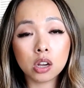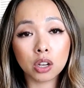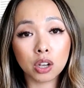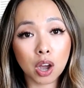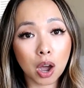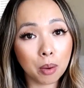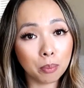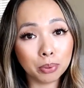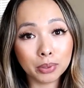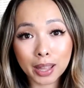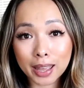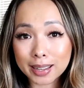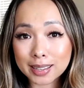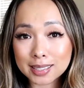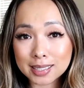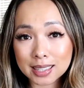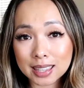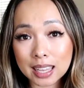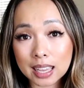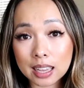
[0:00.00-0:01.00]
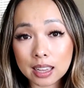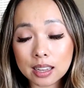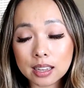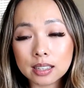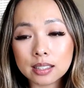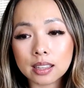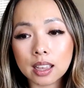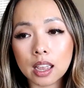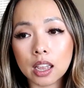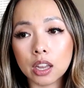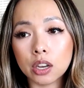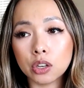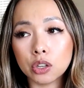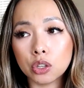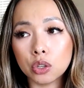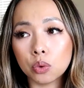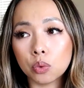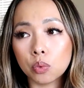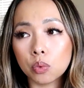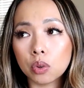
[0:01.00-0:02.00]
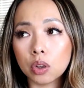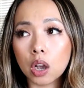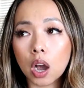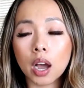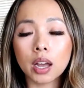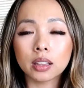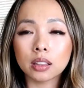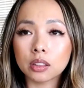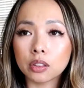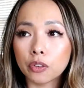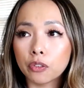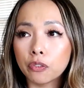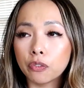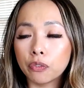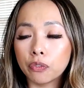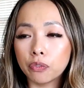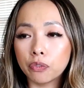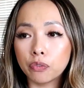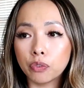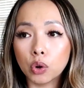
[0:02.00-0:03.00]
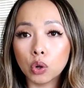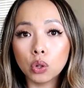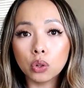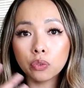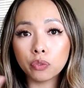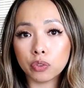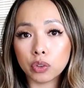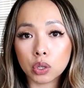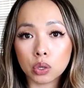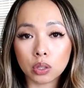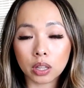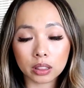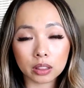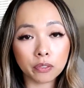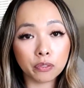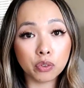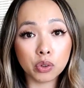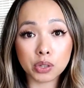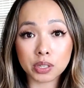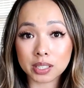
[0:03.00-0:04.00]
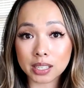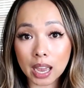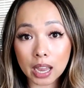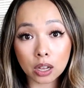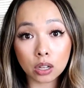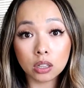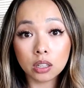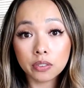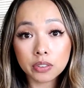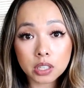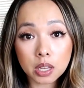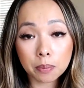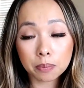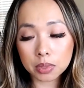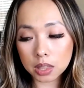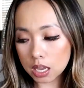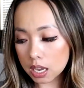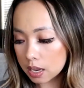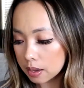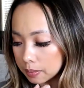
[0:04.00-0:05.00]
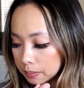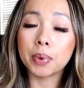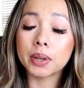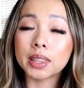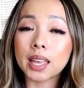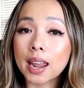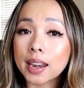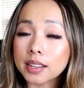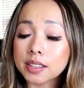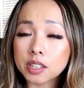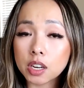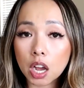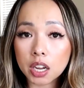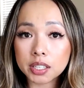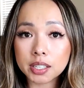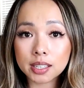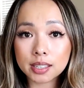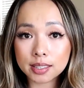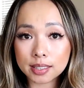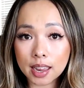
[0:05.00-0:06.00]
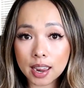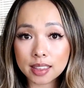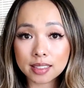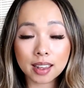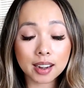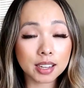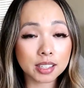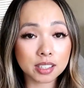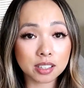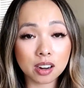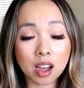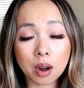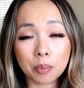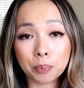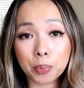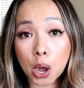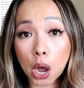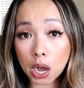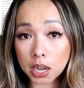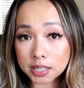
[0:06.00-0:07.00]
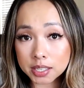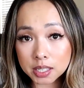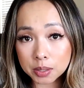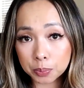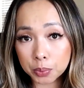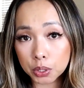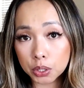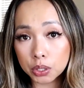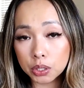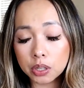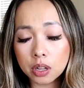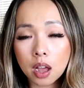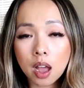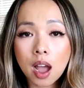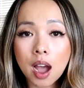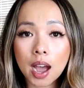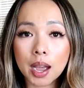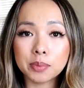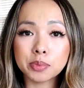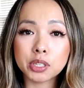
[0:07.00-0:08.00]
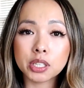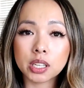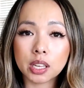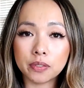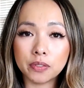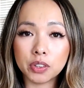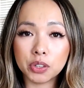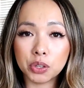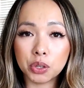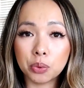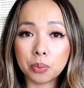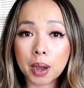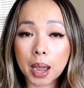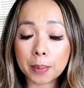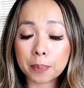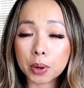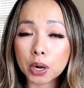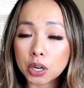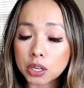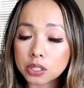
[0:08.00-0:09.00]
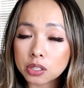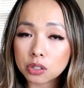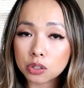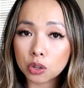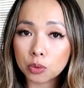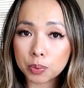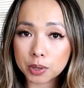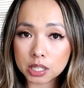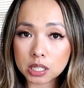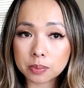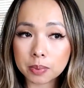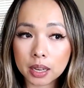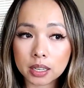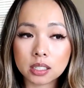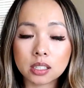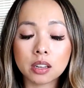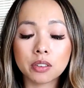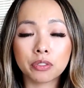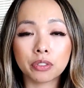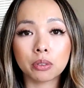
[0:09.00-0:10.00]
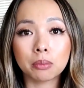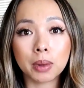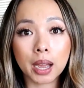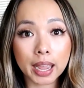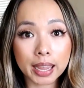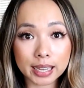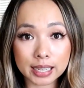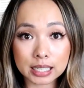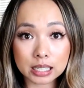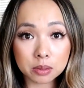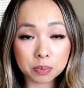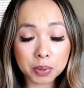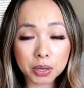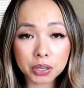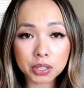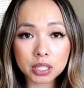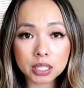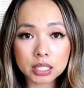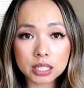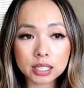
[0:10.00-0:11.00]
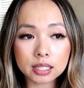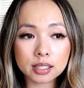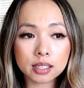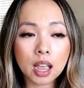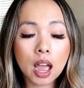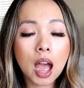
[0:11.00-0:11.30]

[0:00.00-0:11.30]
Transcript: complex things and you got the full view, like the full cycle of something. But that is not to say that it's not possible. I'm just giving you my personal perspective from my experience.